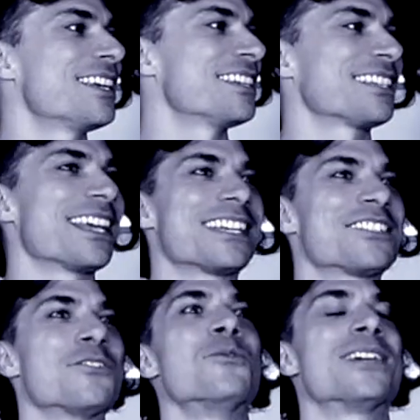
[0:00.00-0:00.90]
like a
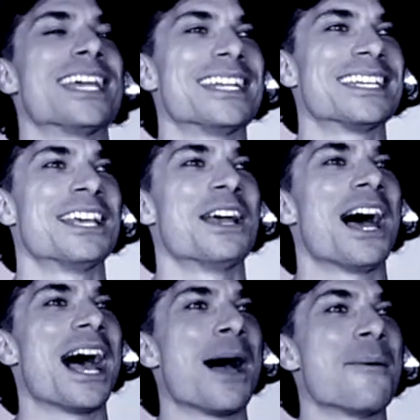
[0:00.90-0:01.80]
school kid,
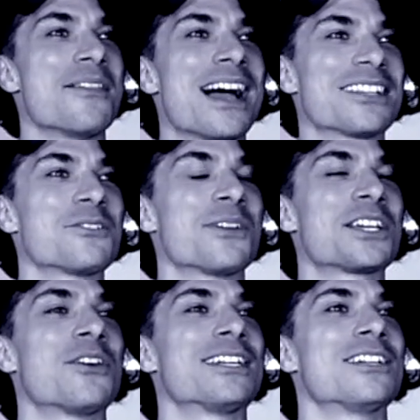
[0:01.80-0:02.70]
and that sort of
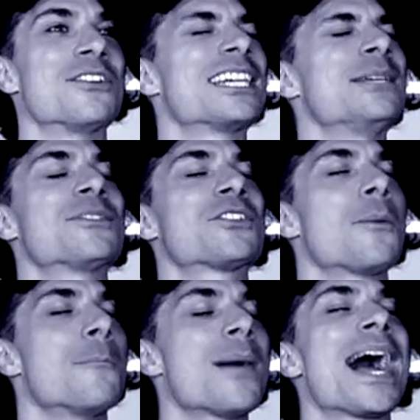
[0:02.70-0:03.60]
iconic look, and he was so
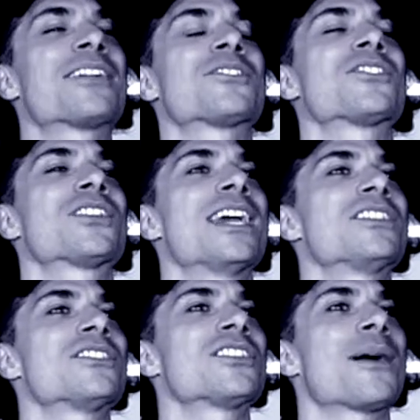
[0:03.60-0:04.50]
mad on stage
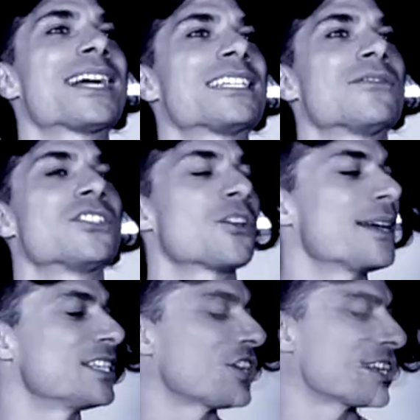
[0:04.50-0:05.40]
and so active and so
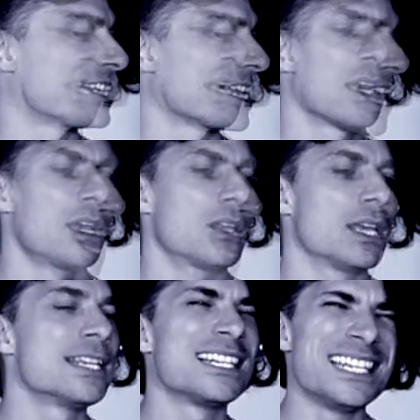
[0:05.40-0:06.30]
energetic.
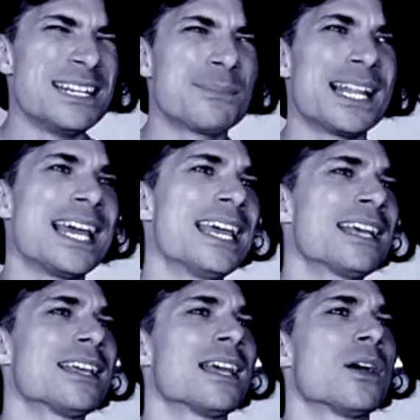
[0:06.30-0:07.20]
His lead playing
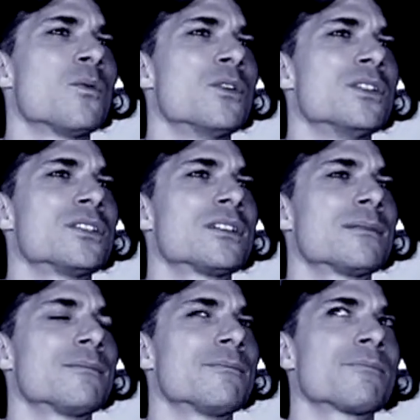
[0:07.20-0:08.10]
was
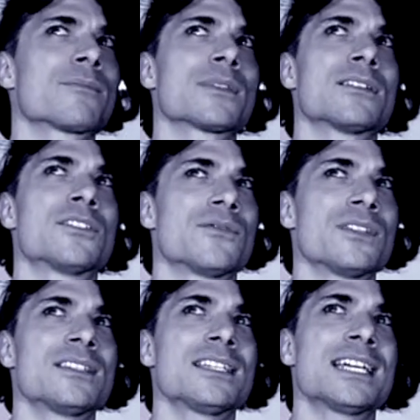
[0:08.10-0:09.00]

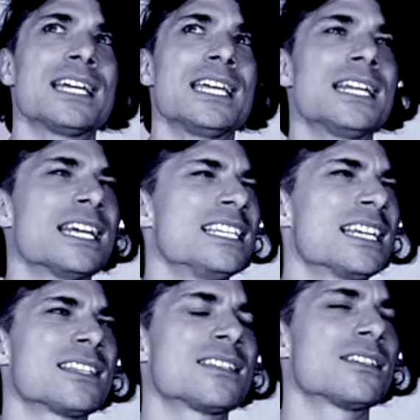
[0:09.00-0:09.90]
sophisticated and
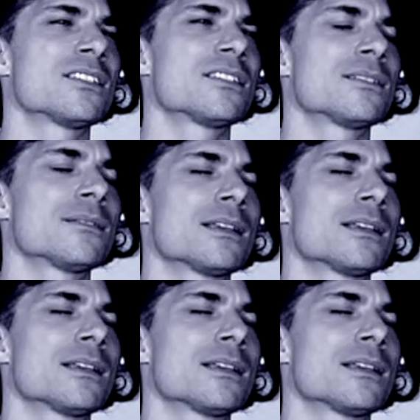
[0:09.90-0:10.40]
yet just